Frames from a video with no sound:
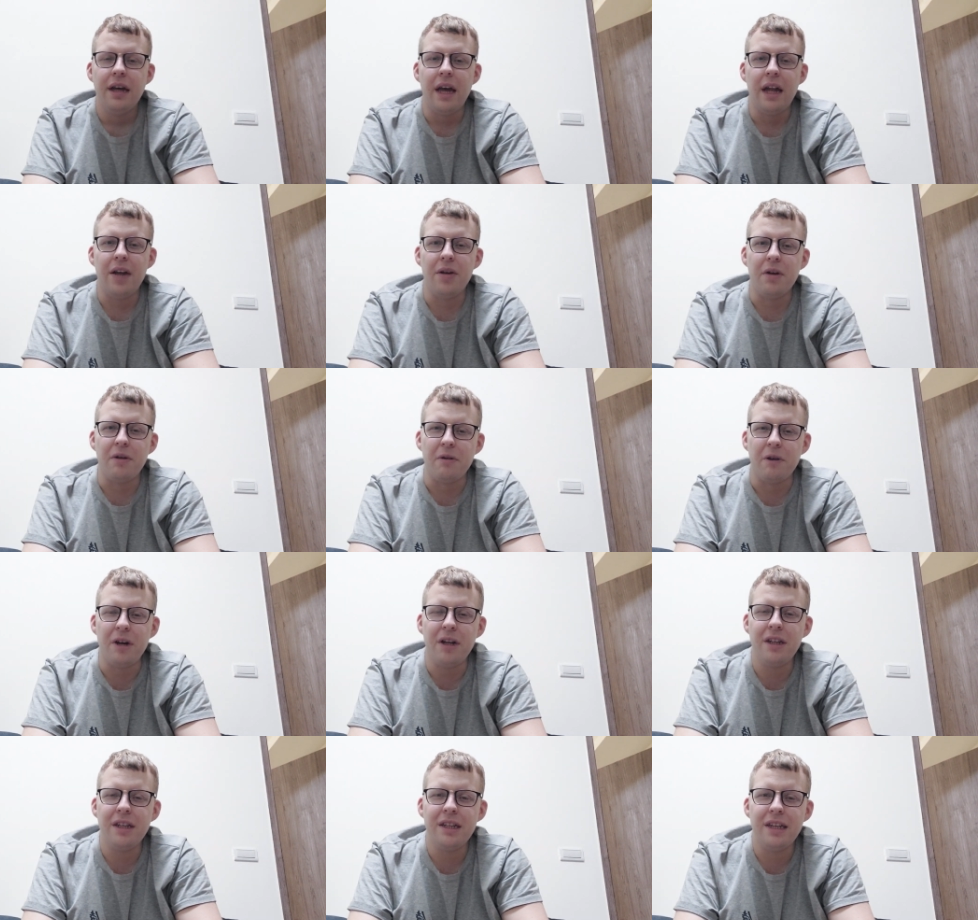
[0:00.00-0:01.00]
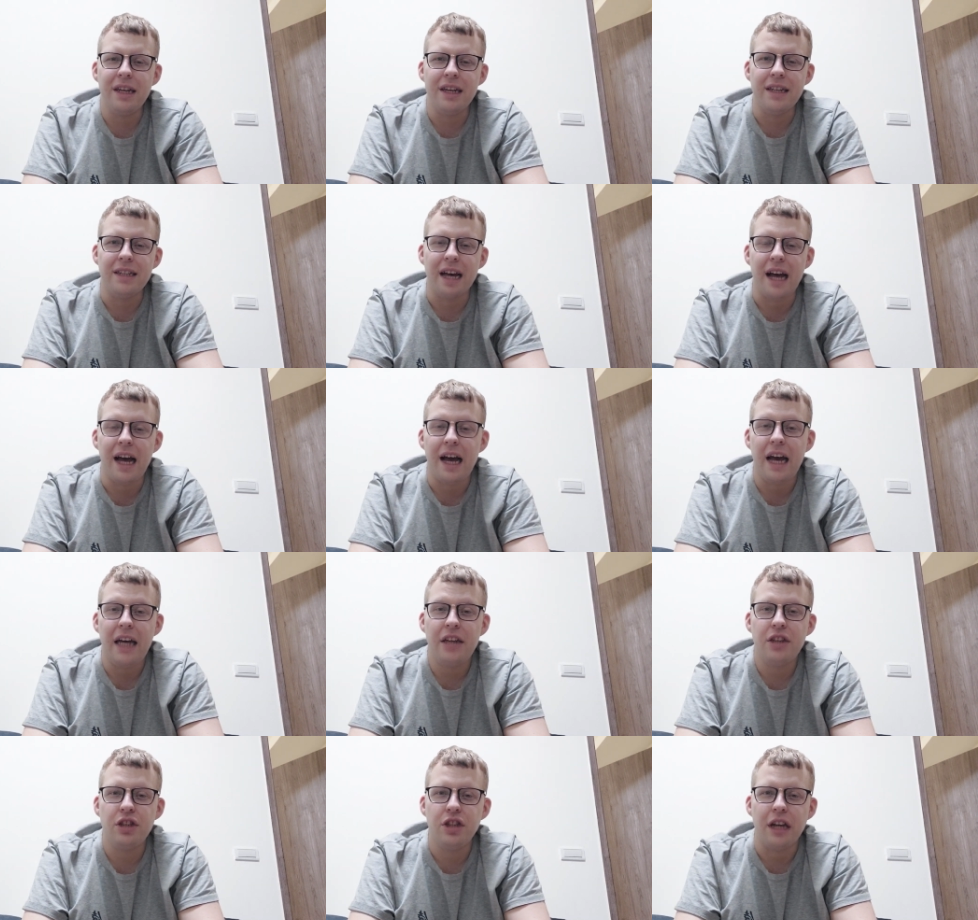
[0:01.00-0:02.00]
Hello everyone, it's
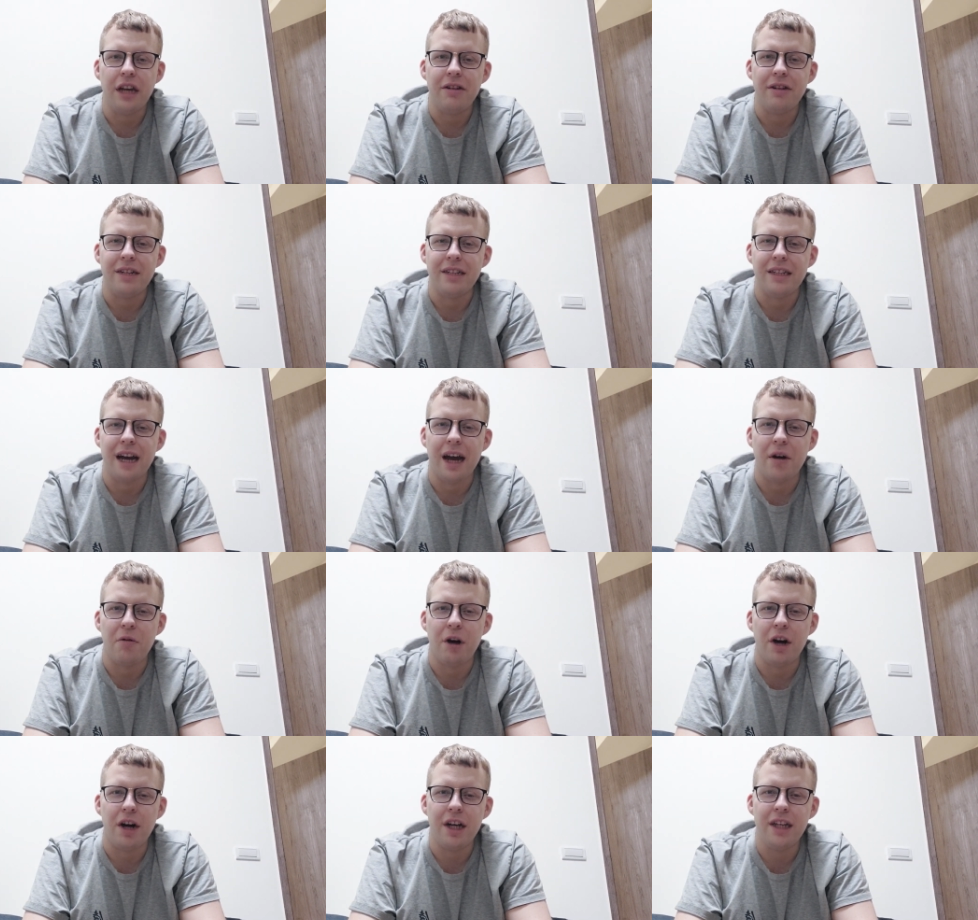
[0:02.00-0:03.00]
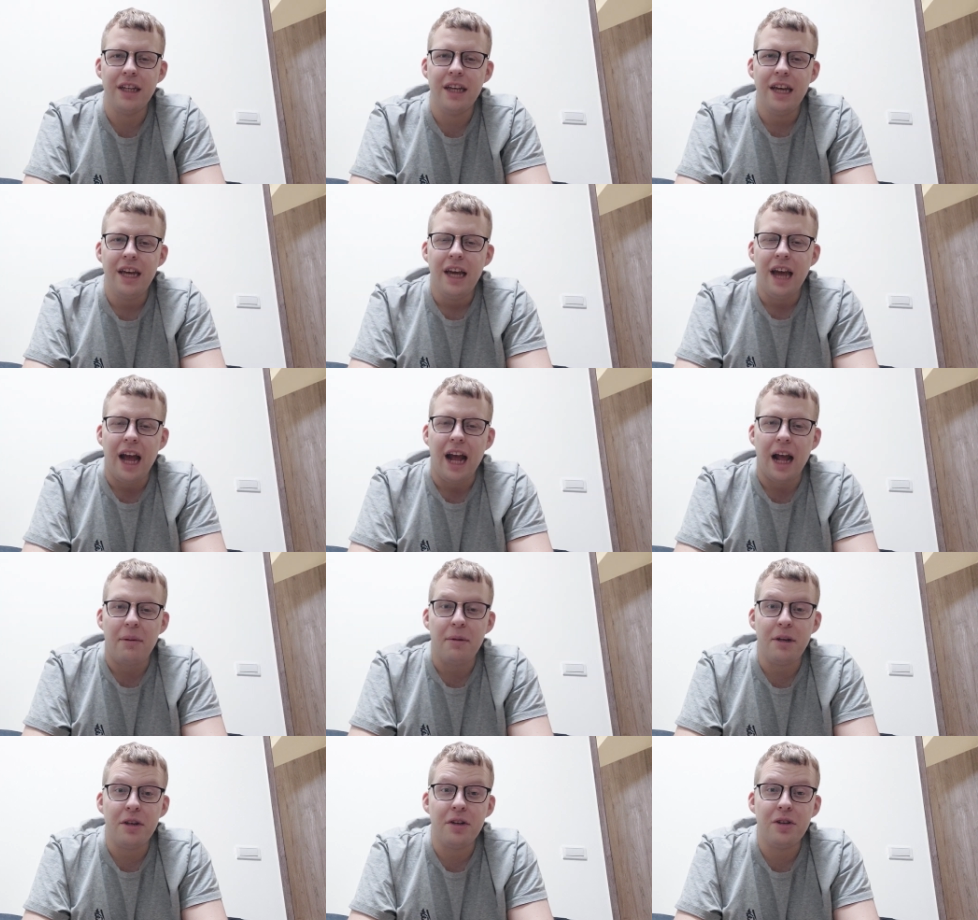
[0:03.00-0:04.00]
I, Jerid in Taiwan, and
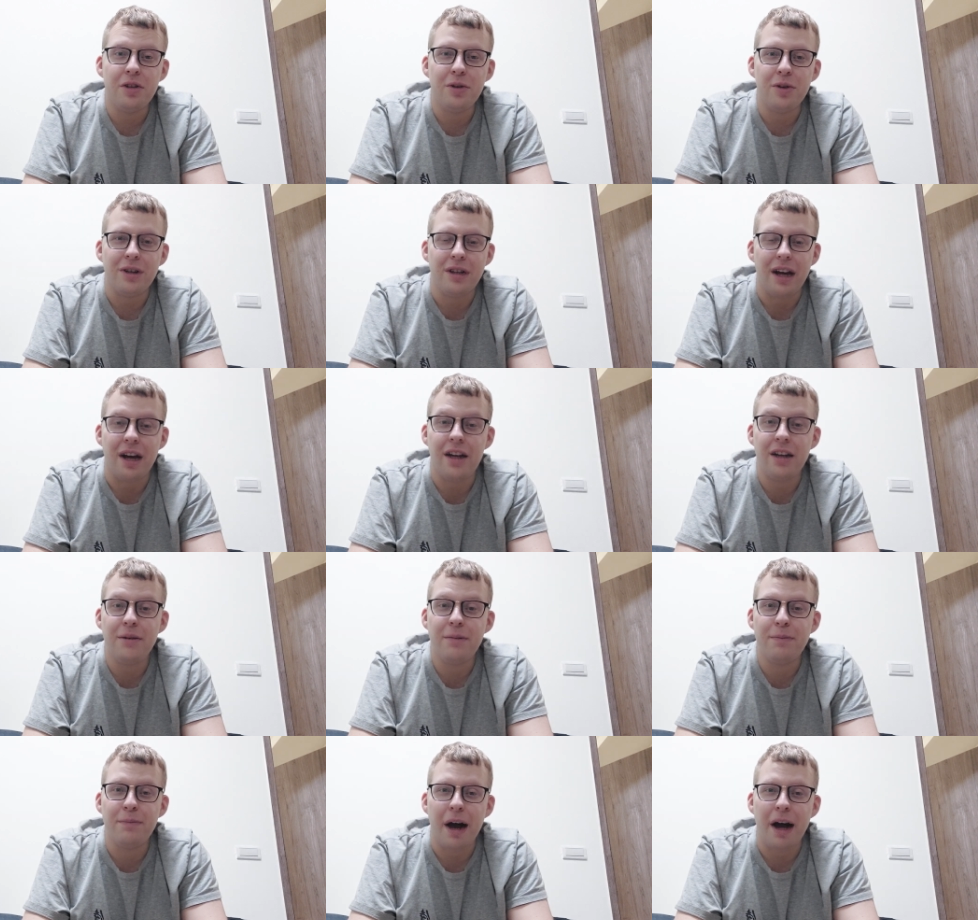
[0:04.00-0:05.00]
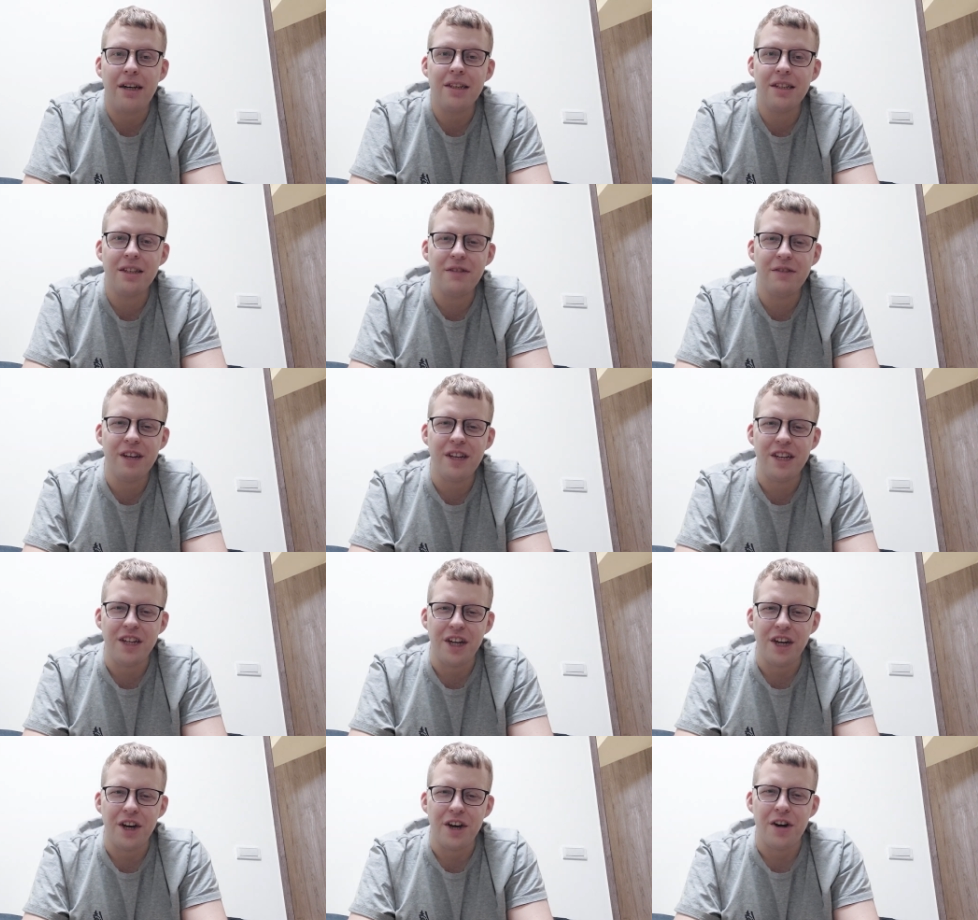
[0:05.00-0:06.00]
I'm here to do an unboxing
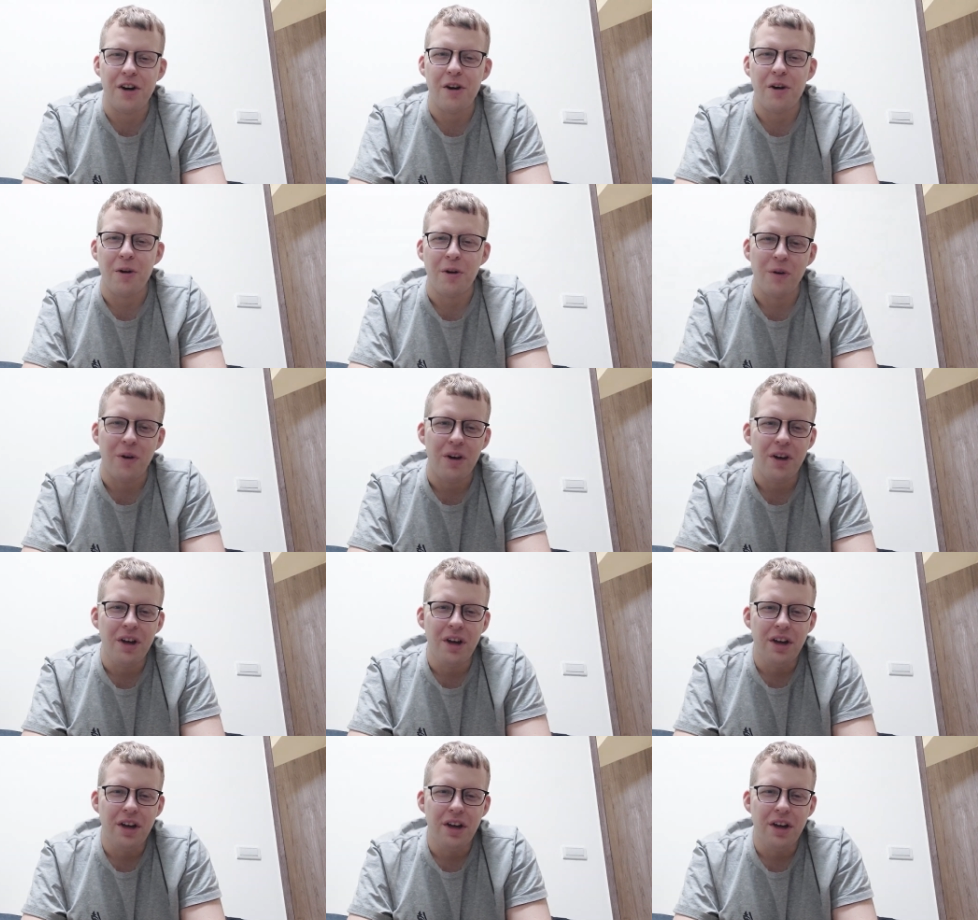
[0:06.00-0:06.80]
video.